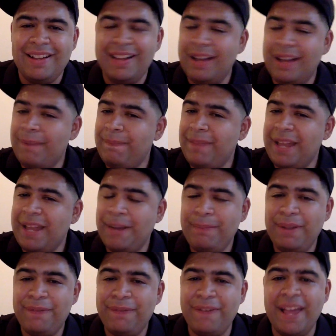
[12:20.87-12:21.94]
not a
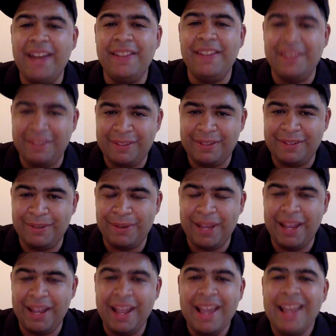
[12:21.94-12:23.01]
big fan of this,
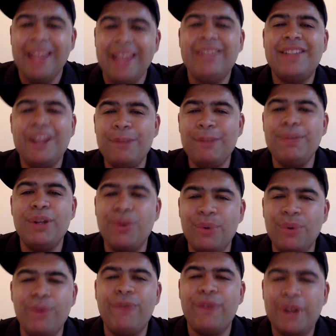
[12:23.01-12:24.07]
okay? It's going to be
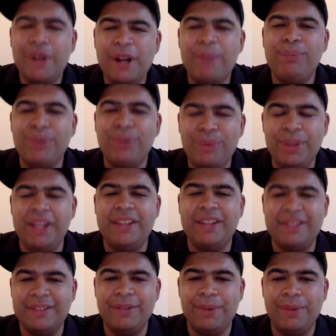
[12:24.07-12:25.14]
cool for a couple of
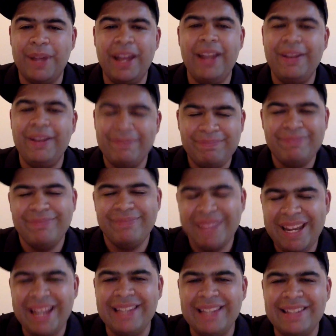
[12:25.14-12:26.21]
weeks, okay?
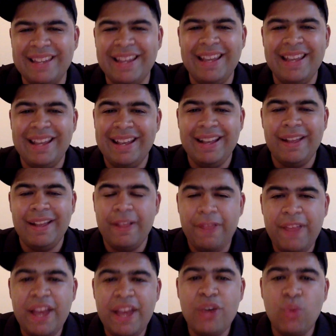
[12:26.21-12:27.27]
It is.
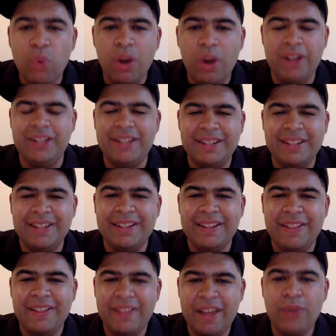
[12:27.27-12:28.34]
Then what?
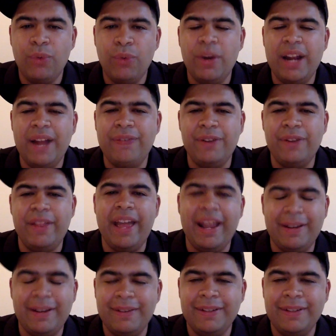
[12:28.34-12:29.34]
Then what after that?